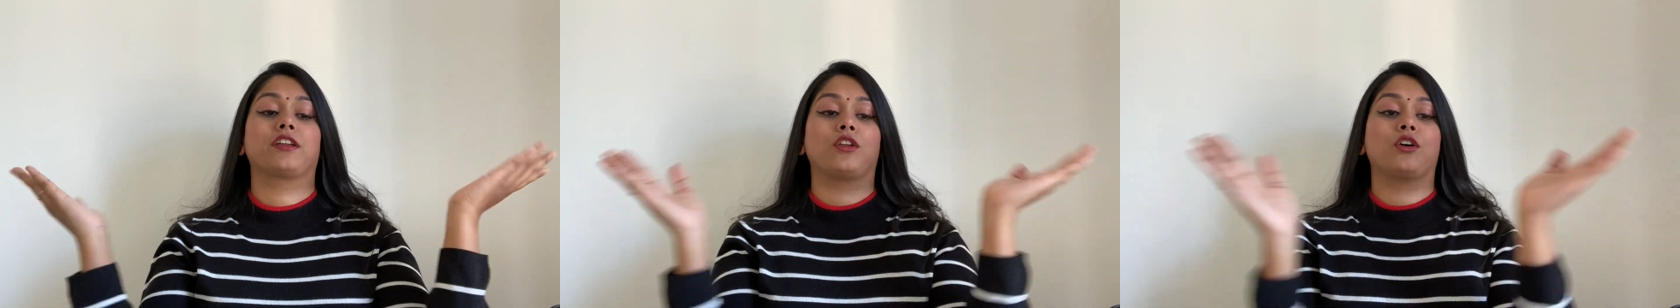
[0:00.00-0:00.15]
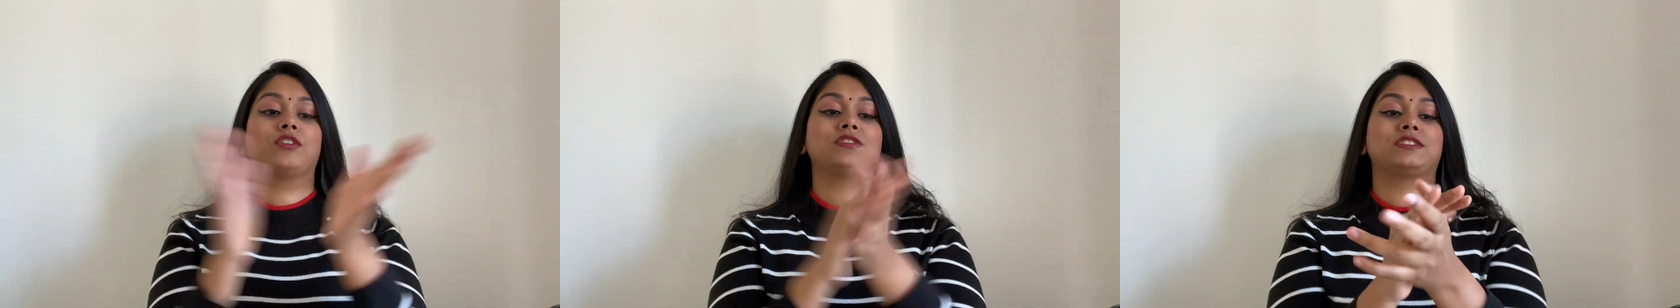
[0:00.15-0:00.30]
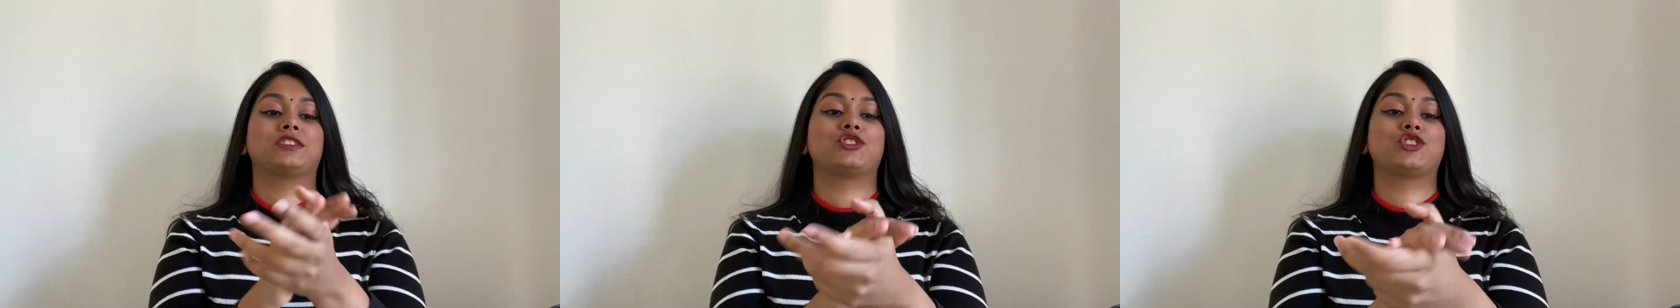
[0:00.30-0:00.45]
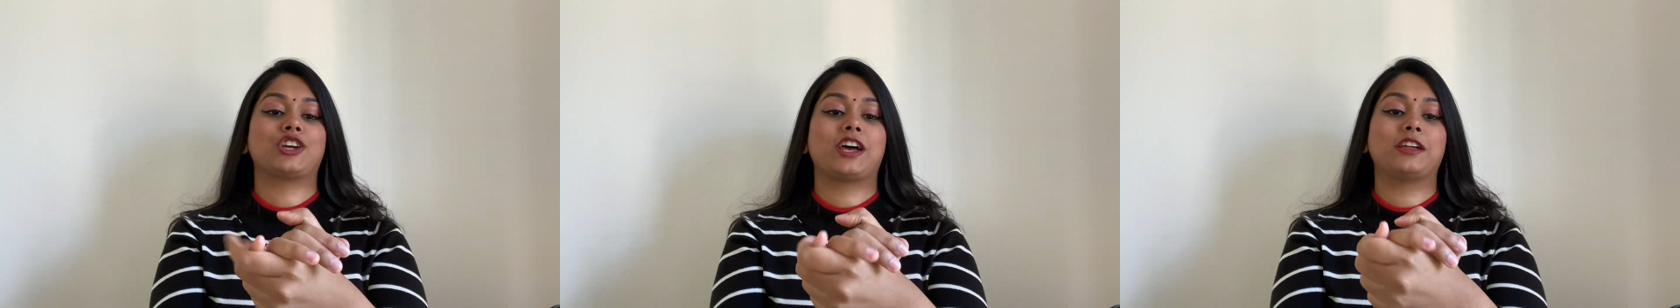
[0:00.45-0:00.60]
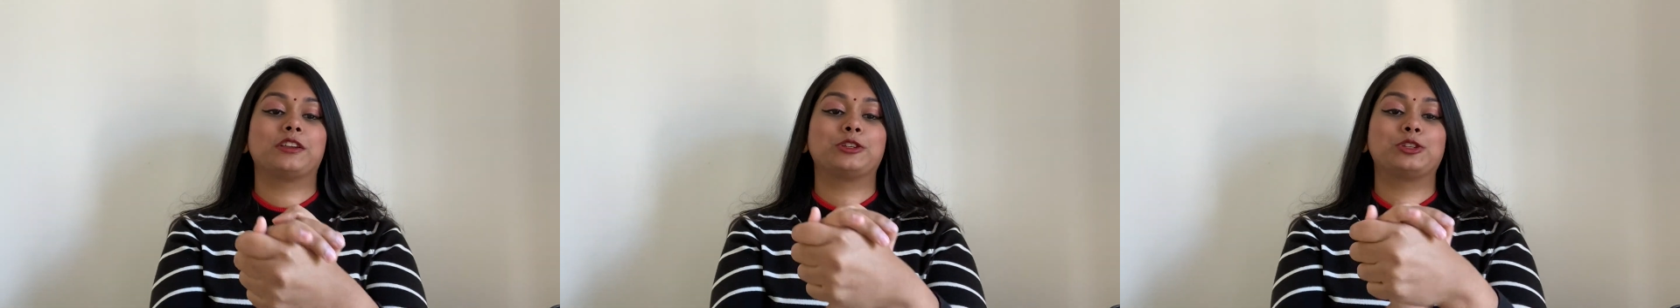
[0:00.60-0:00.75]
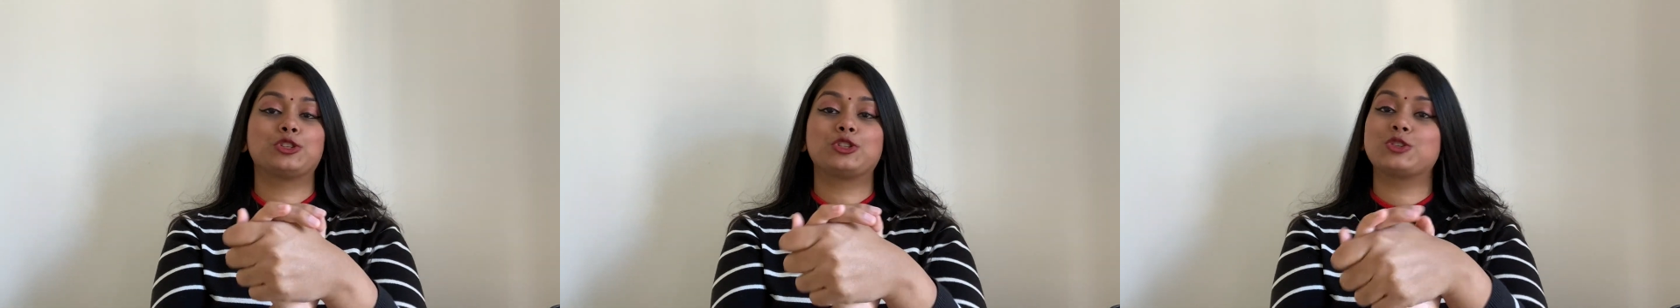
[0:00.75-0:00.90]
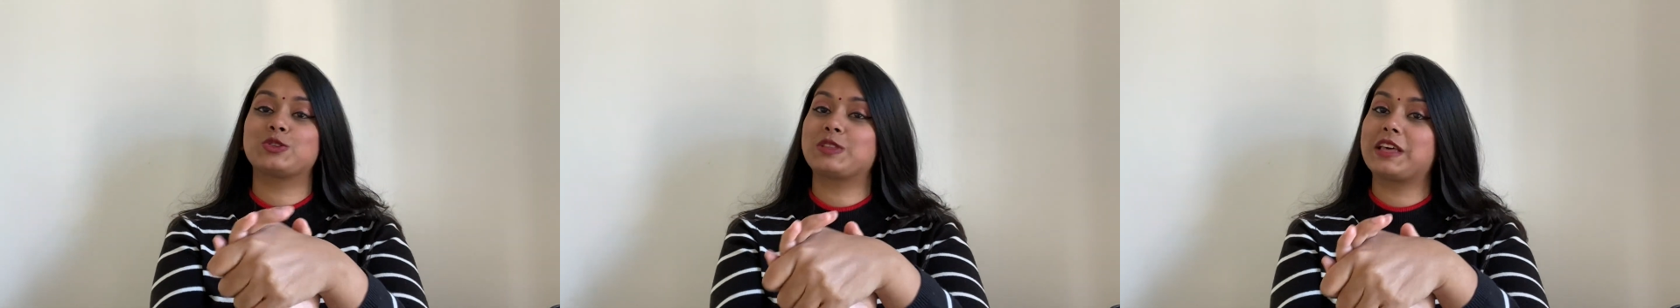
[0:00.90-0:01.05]
lost the
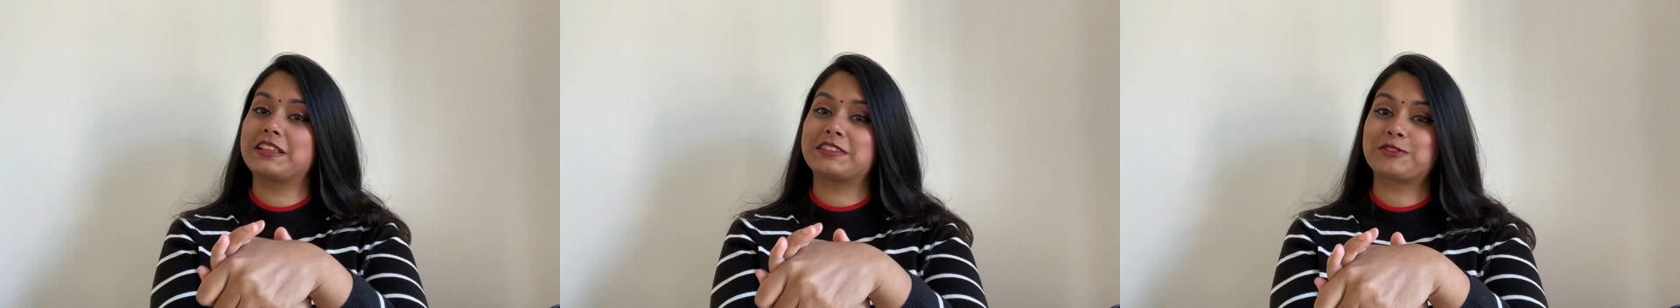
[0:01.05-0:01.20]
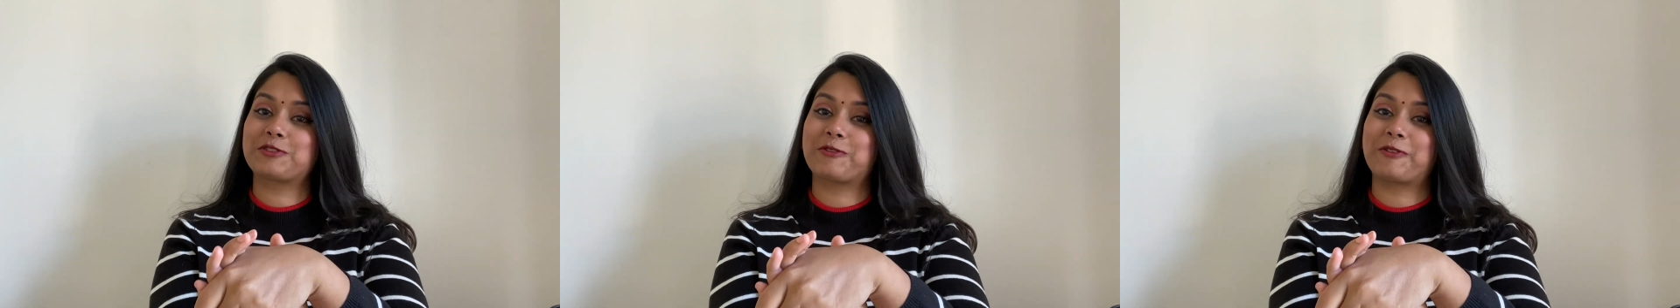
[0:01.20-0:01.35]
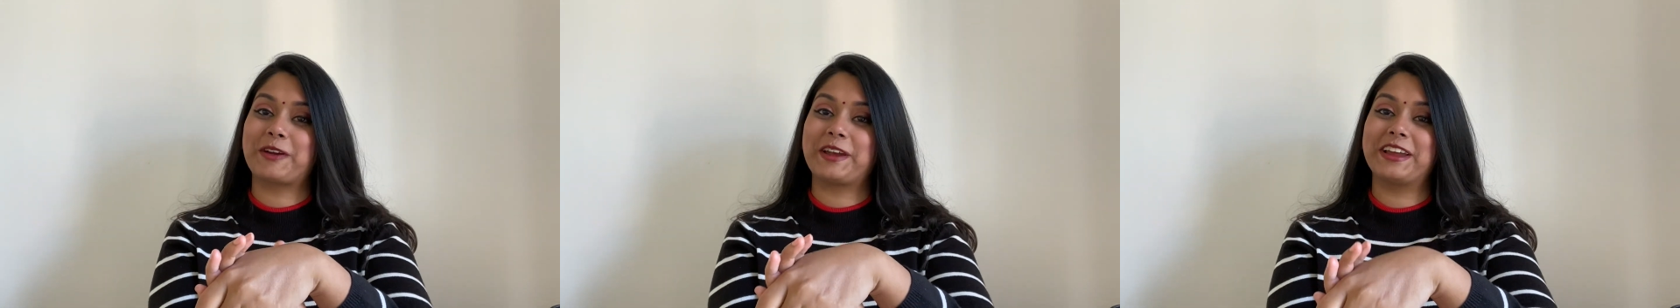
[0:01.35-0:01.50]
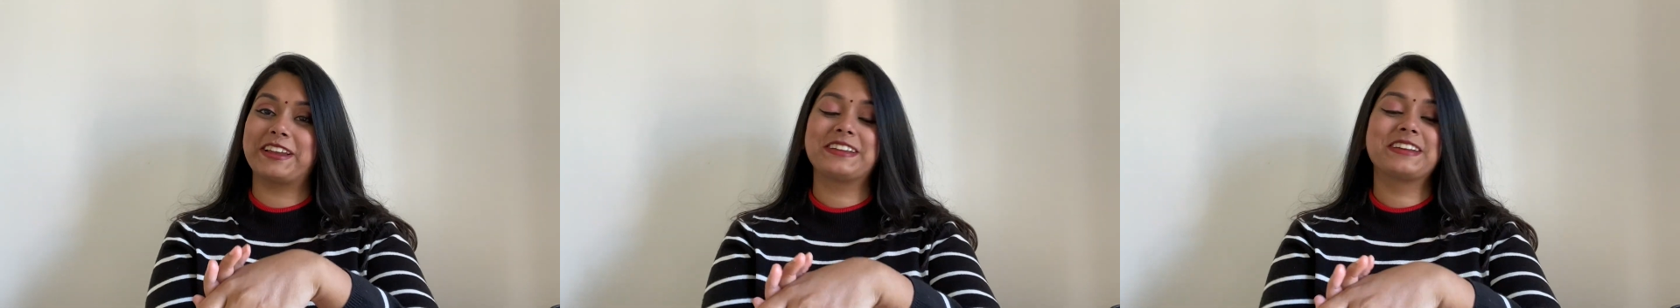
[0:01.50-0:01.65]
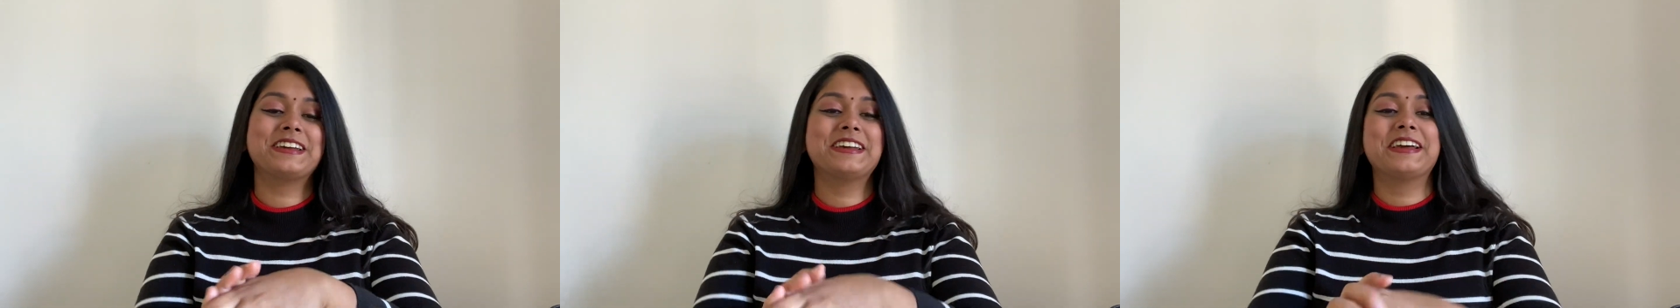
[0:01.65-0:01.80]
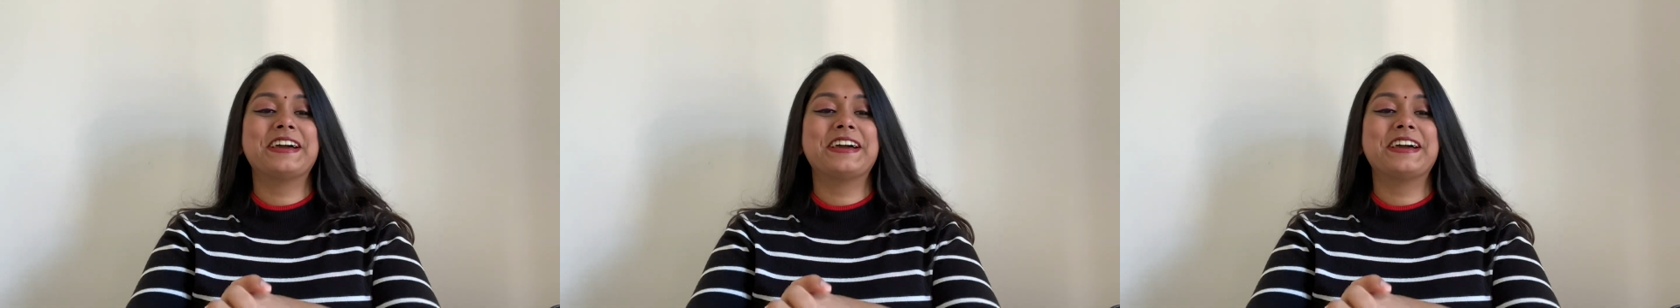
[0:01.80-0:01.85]
challenge, so that's great.